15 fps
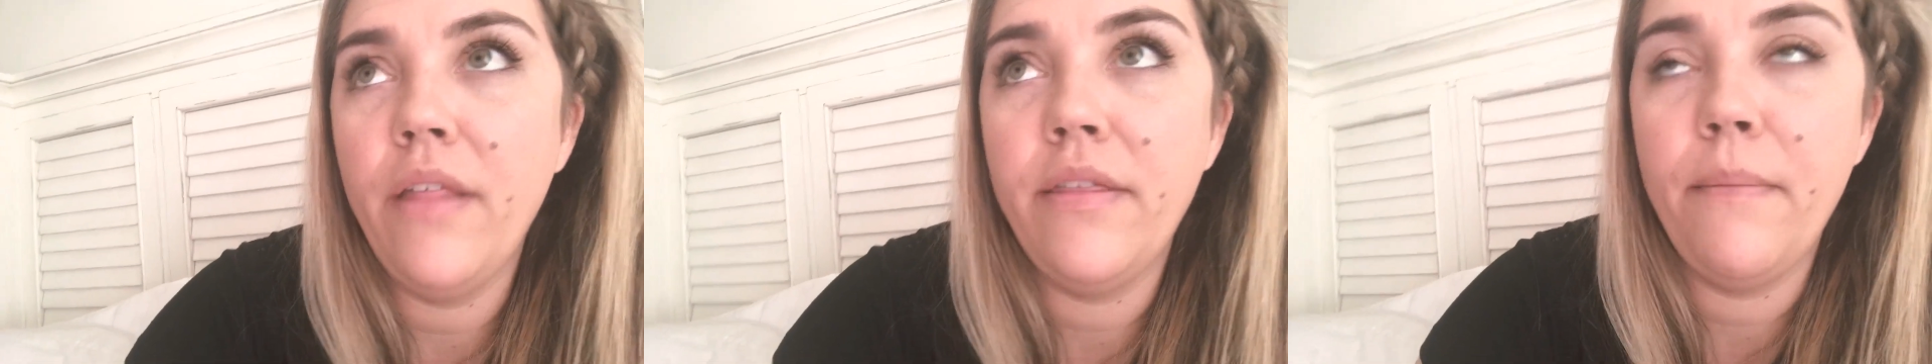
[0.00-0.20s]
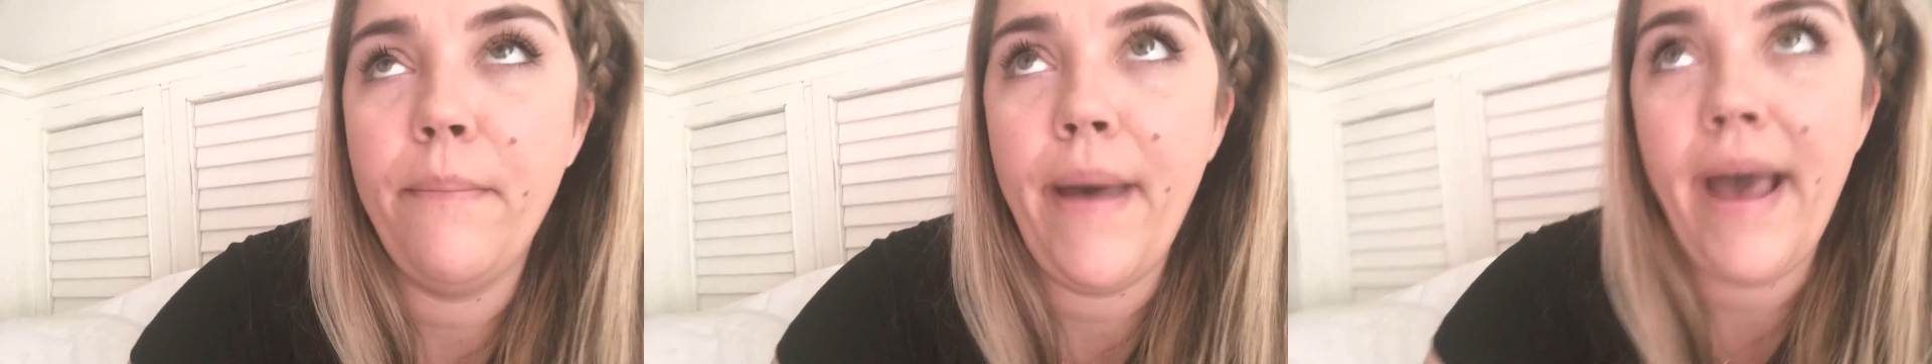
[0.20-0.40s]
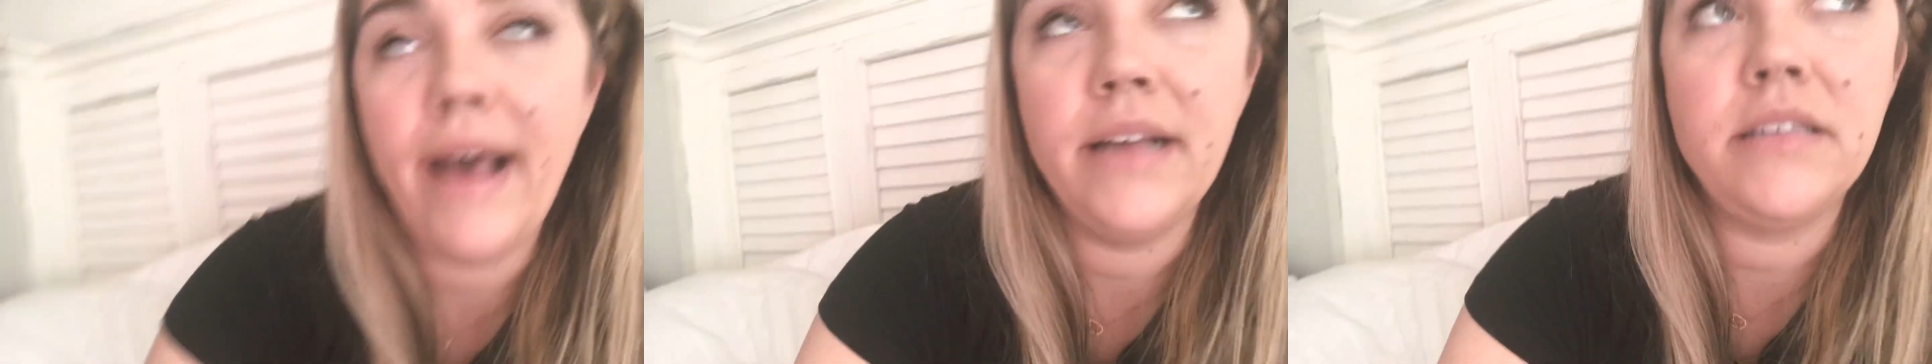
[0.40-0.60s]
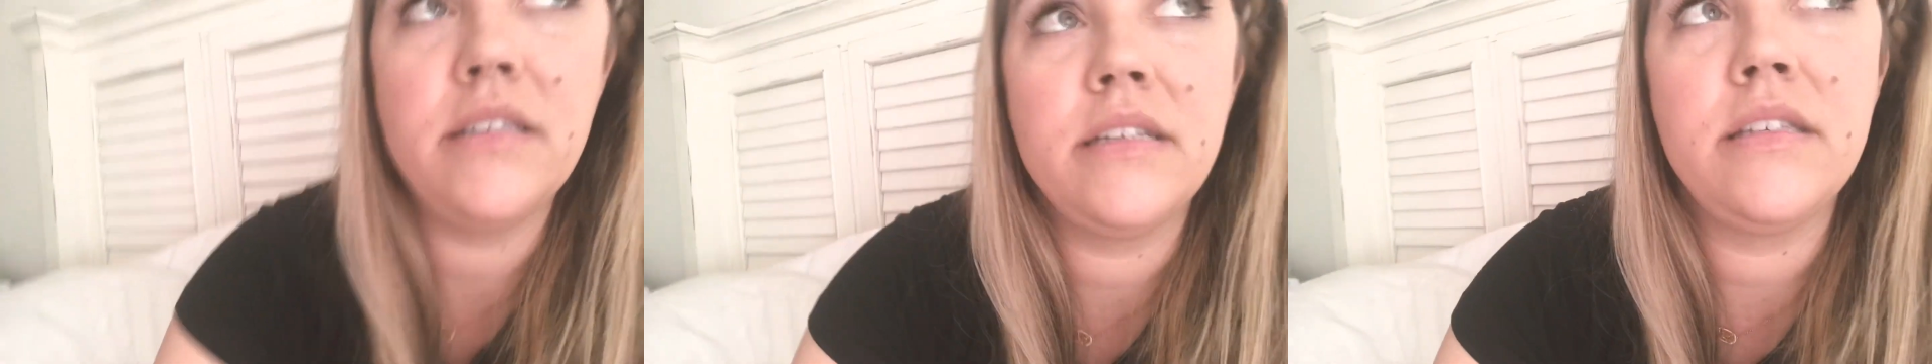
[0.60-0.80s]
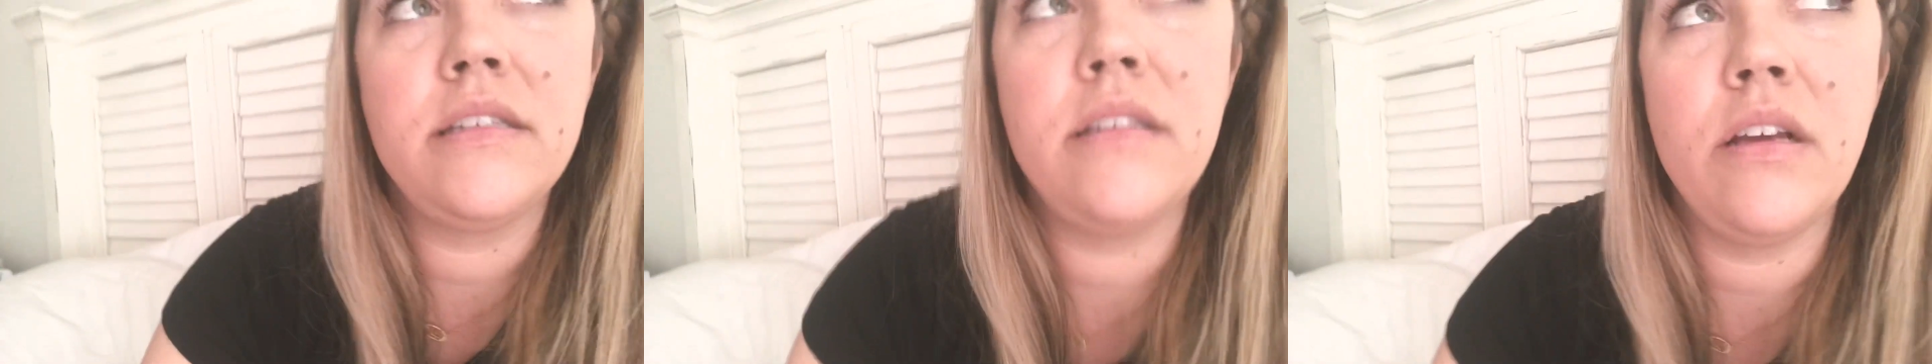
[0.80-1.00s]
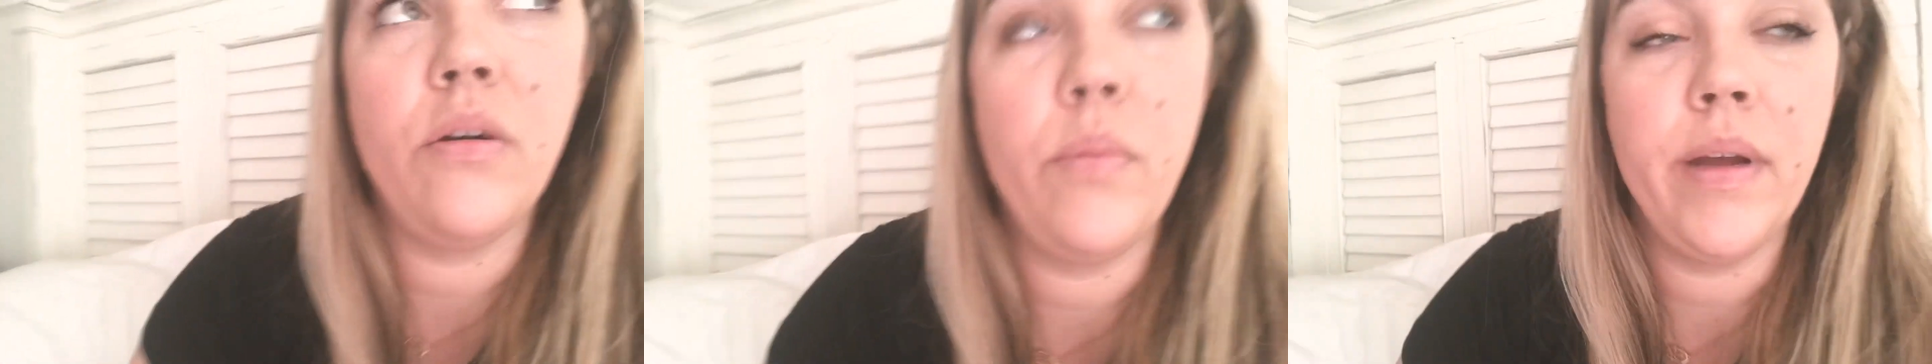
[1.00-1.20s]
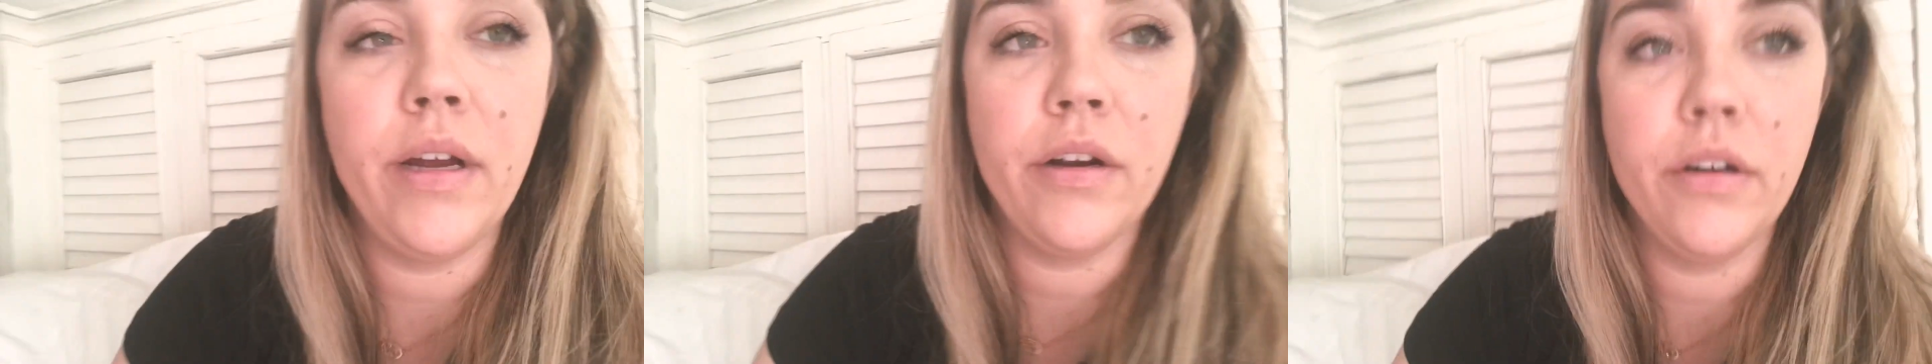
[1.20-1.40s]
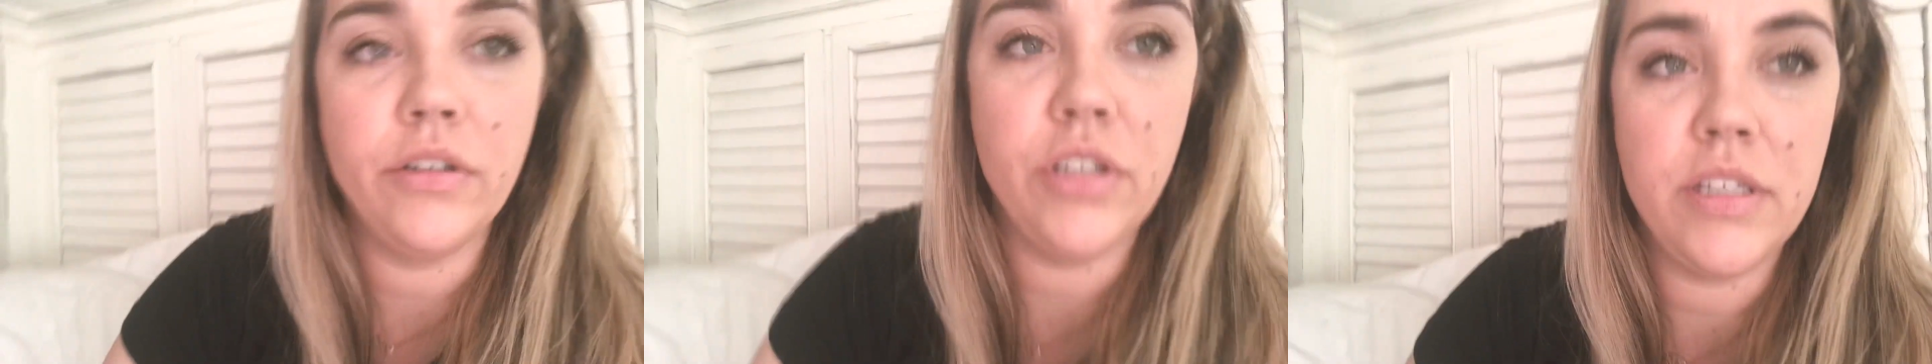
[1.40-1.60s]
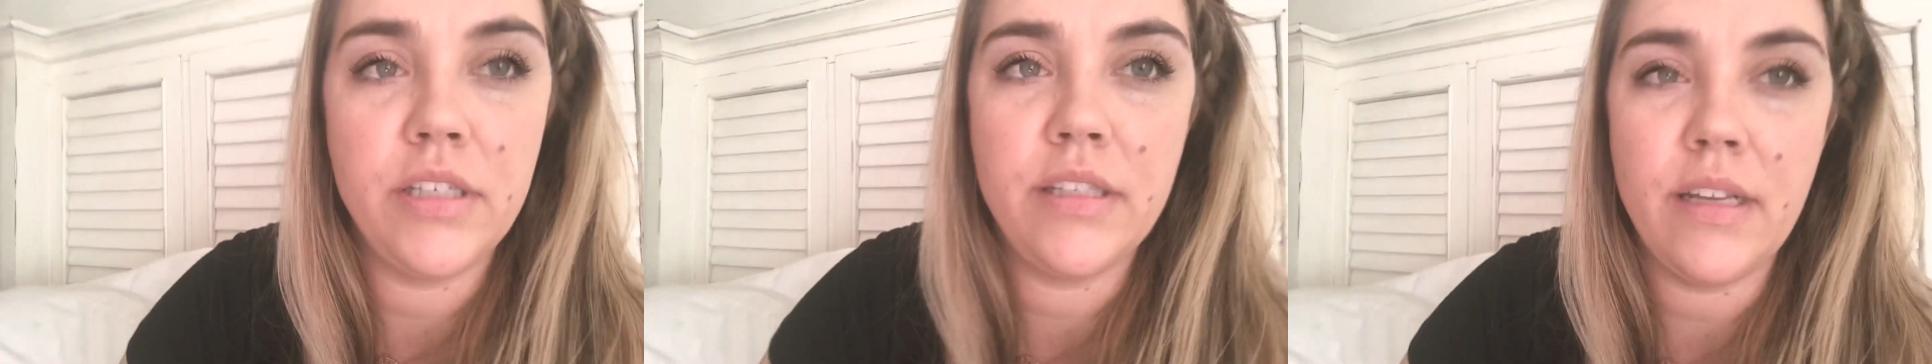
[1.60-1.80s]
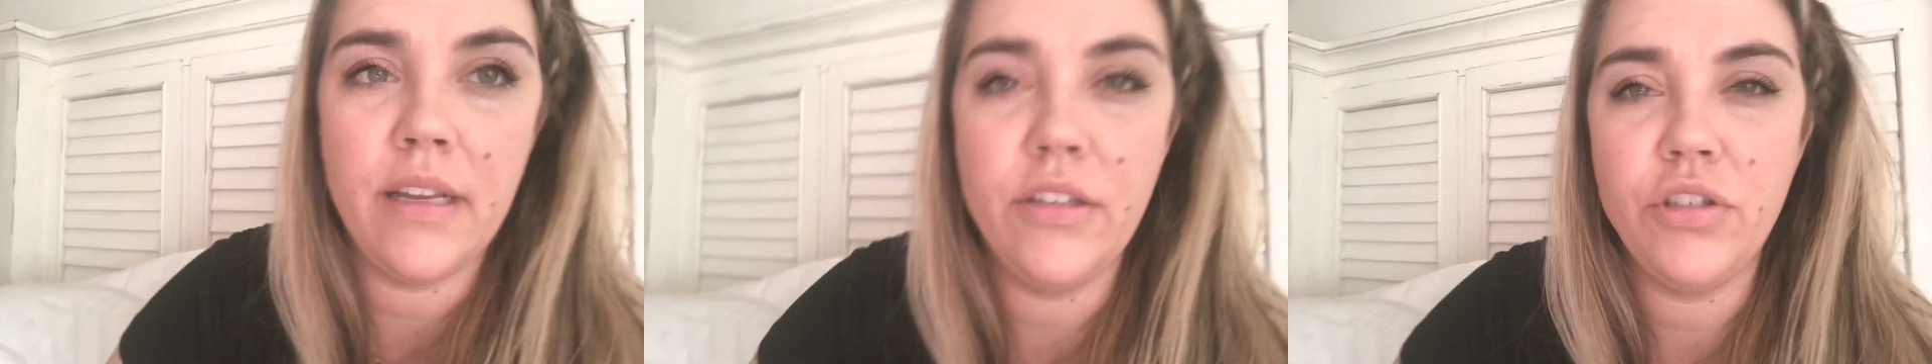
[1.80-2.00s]
the masks we are
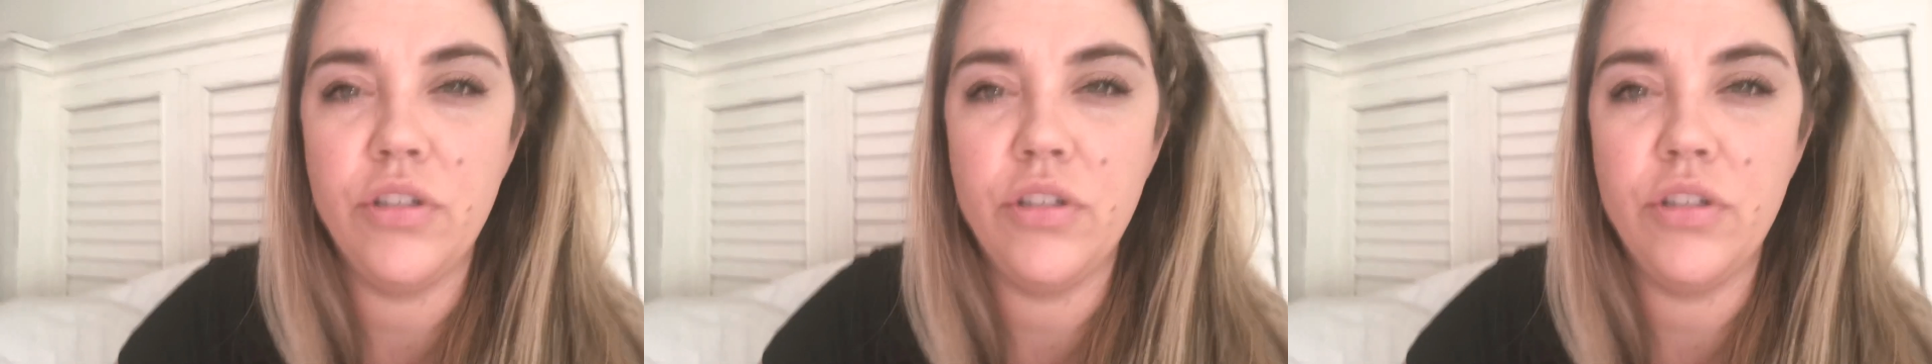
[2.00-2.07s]
just